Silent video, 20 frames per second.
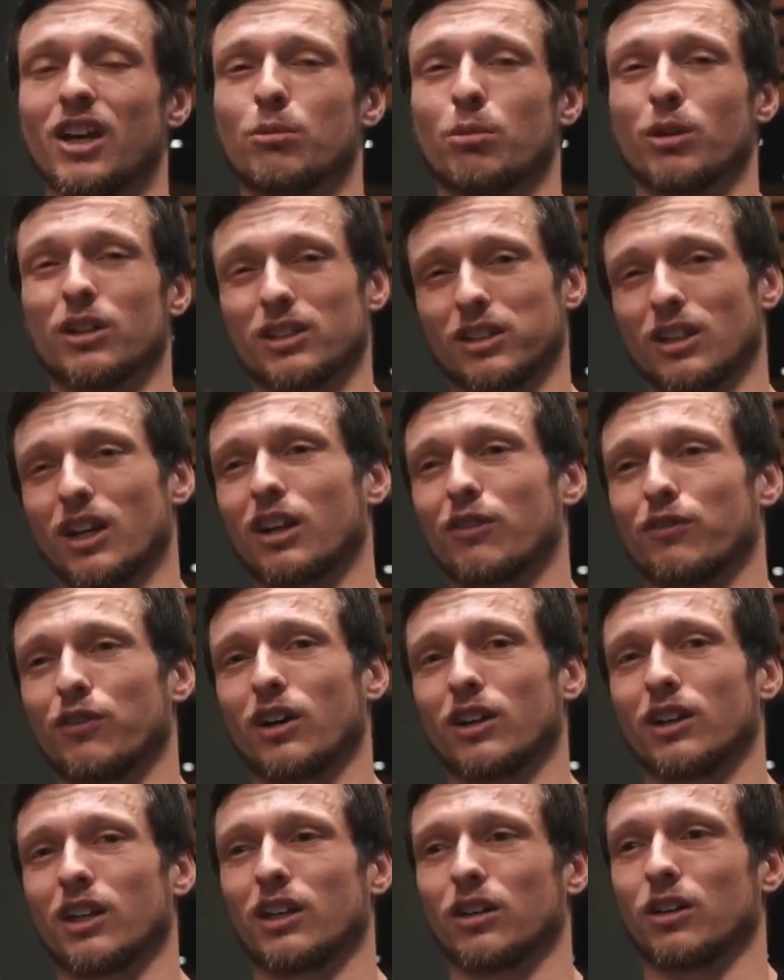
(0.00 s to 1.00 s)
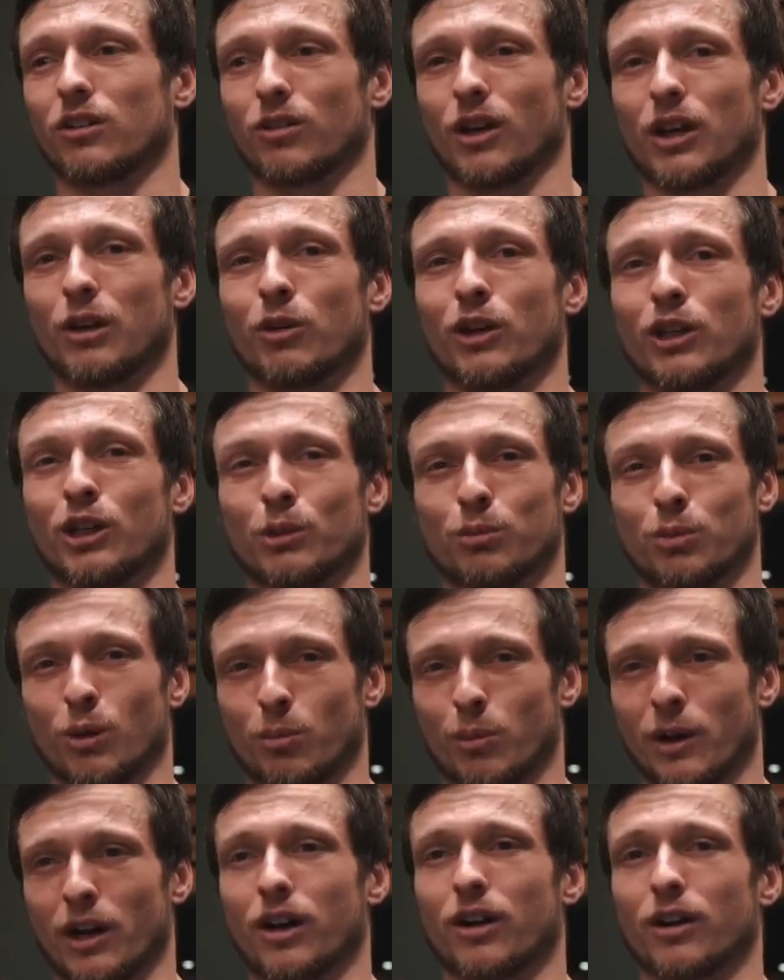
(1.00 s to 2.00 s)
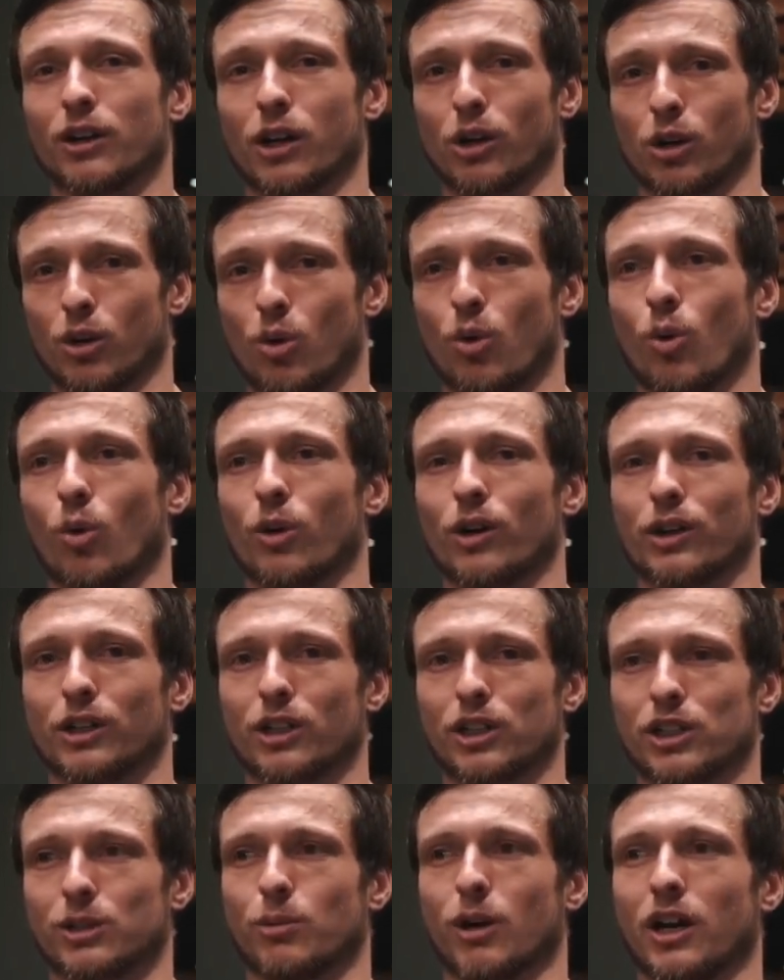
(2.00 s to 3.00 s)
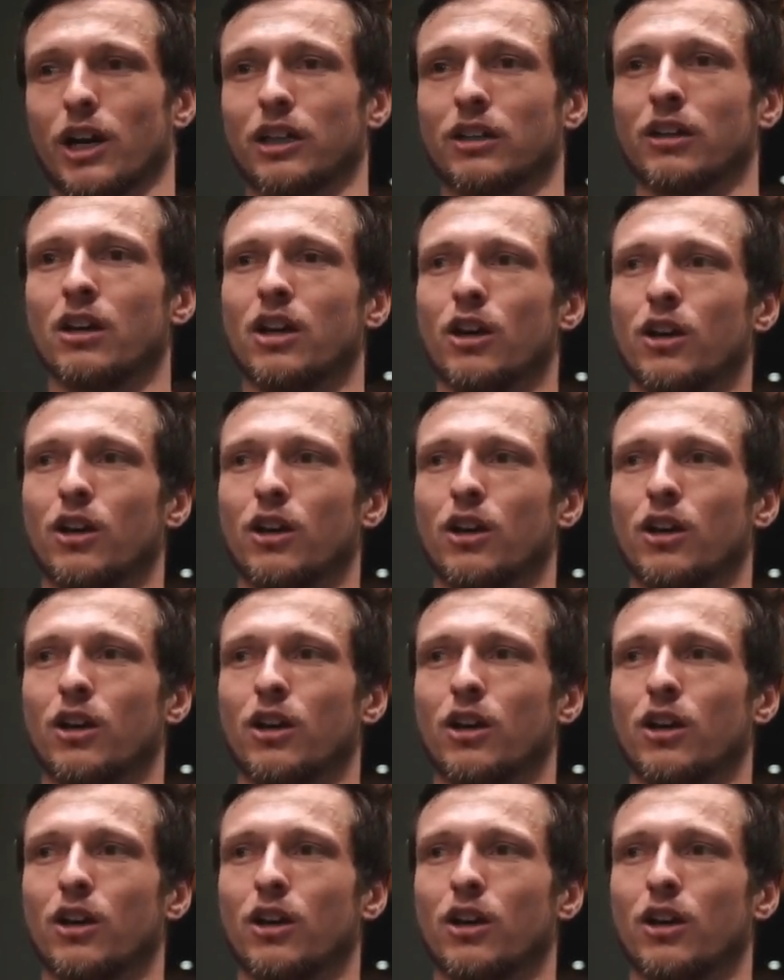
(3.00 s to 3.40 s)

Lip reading: but it's a lot of fun and a great way to prepare your core and your spine